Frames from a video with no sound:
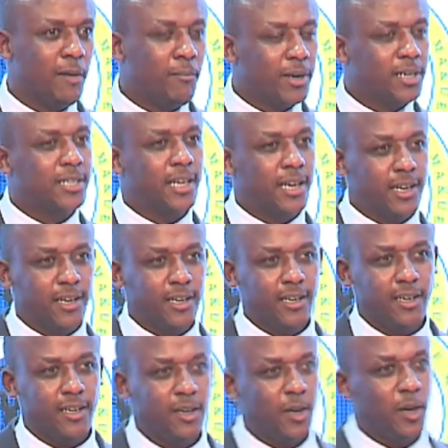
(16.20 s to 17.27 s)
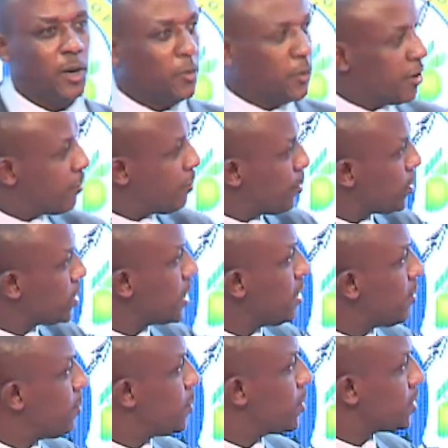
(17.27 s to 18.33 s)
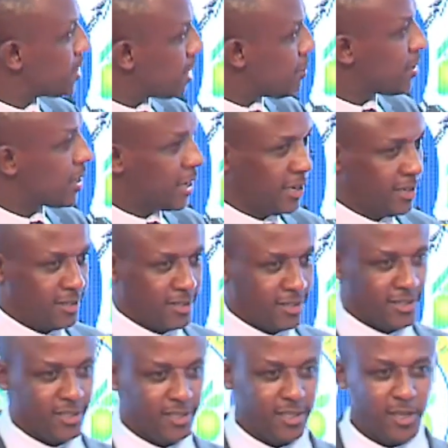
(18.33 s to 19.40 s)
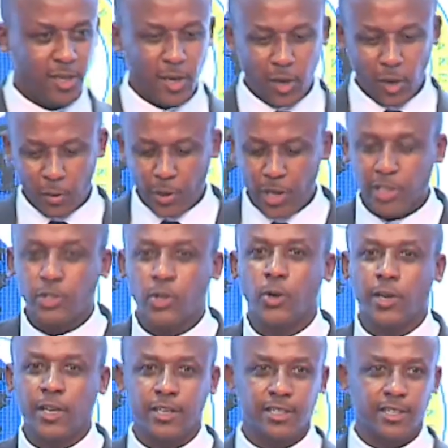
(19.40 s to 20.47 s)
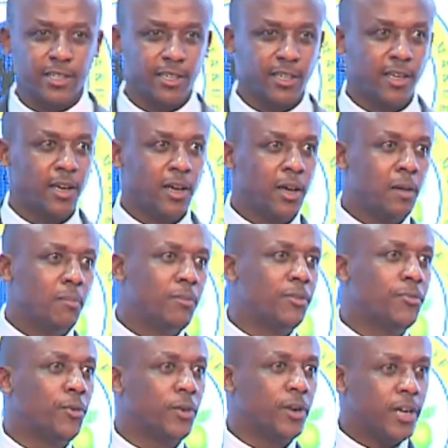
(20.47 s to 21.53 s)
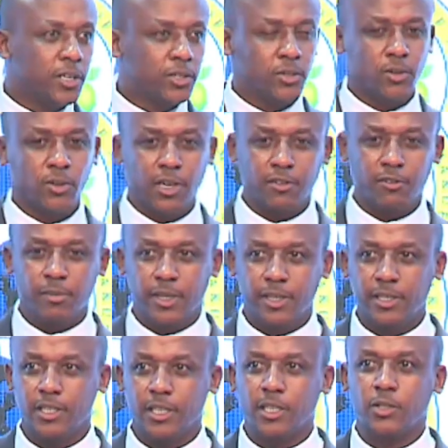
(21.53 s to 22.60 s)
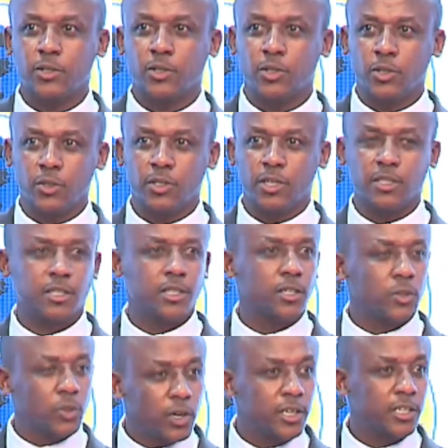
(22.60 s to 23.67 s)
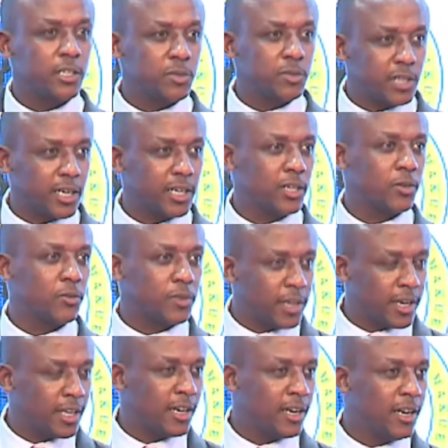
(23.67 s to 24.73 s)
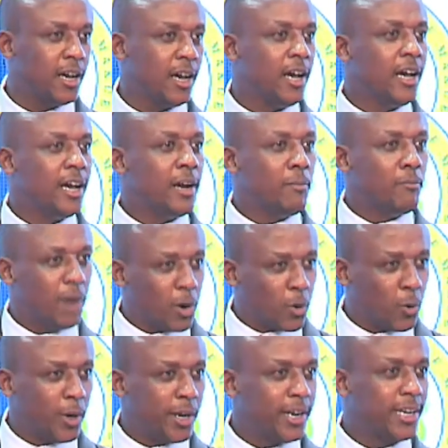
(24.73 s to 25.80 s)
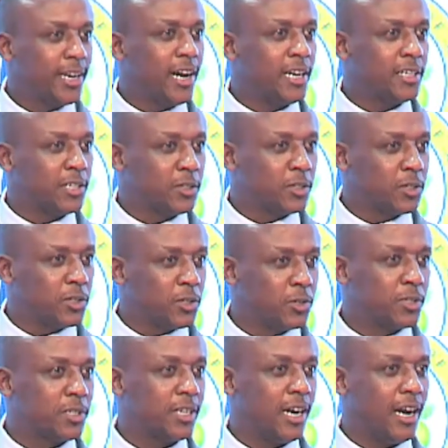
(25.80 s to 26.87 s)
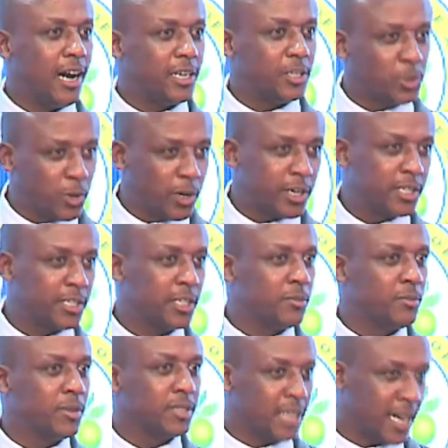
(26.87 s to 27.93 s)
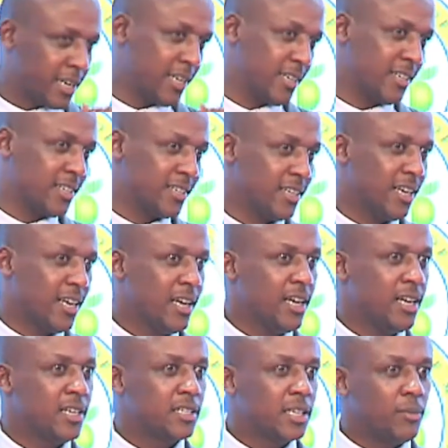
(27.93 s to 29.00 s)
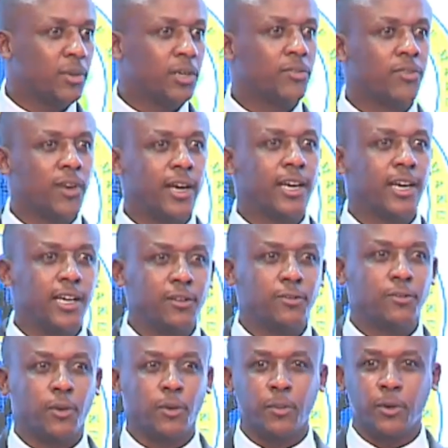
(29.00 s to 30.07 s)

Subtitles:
But then we have put up something else. We are showcasing. Before national government introduces the tourism circuit of Kenya, Makueni has introduced a tourism circuit. Somebody flying in from